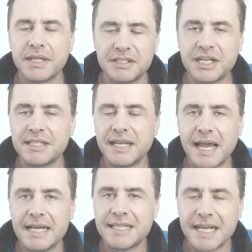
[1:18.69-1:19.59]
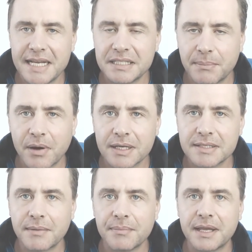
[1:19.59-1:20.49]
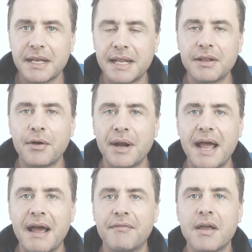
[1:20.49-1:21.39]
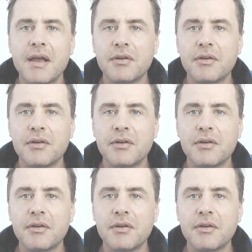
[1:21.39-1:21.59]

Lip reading: just in case they need to buy something and they don't have